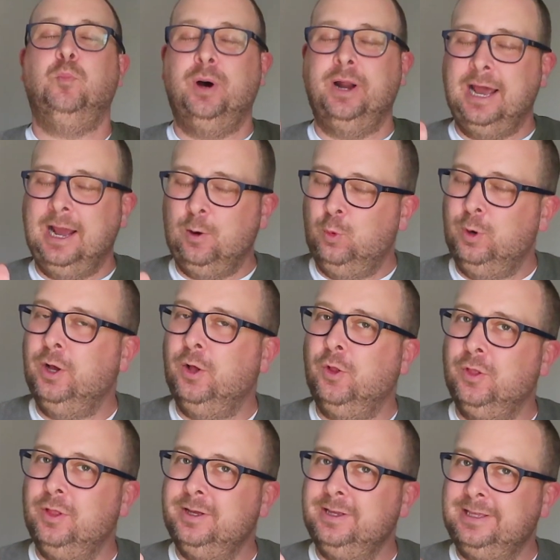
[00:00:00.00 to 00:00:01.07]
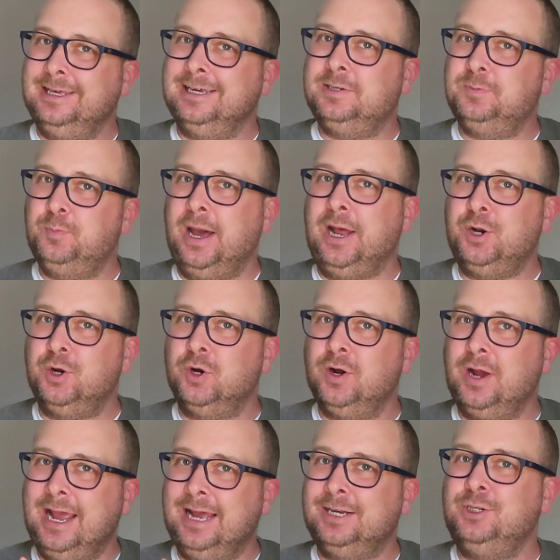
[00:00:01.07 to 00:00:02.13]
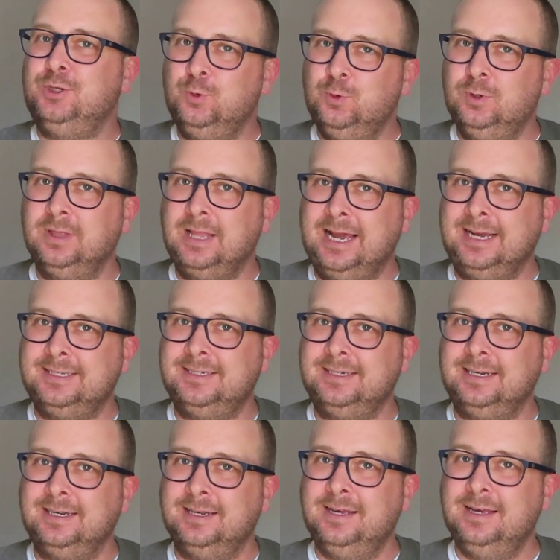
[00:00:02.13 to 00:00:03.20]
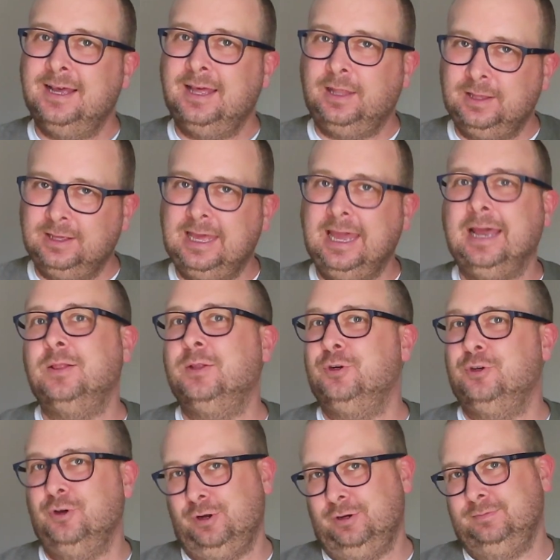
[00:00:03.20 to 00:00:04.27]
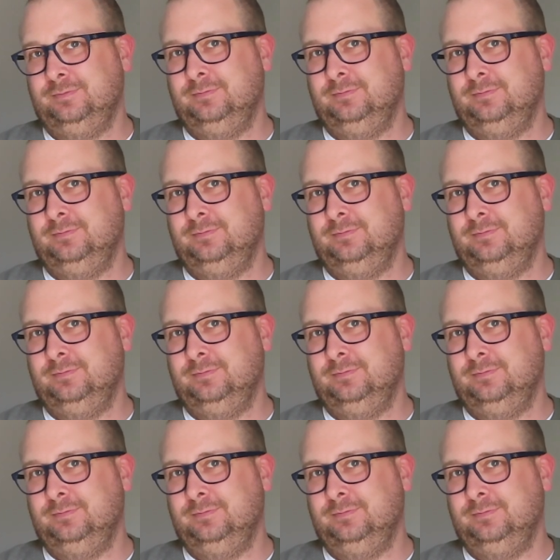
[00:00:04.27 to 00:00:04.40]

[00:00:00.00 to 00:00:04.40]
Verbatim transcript: but I will get better at utilizing the calendar.